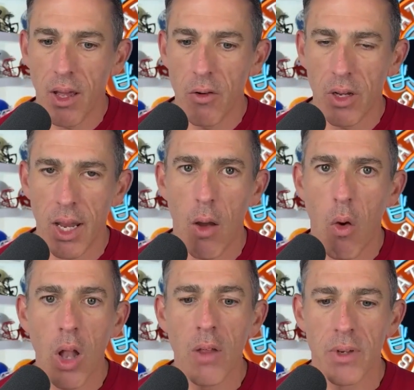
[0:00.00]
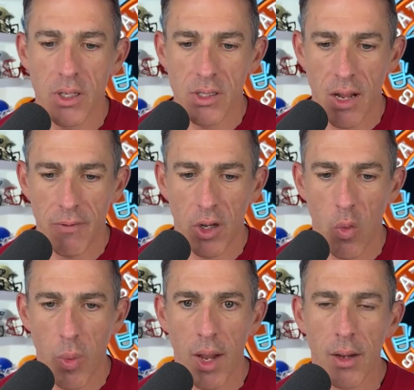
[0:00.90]
I don't get how all of it doesn't have to go
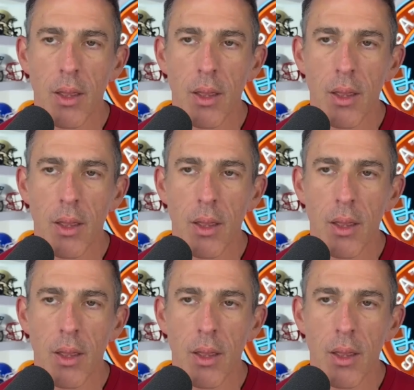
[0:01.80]
back.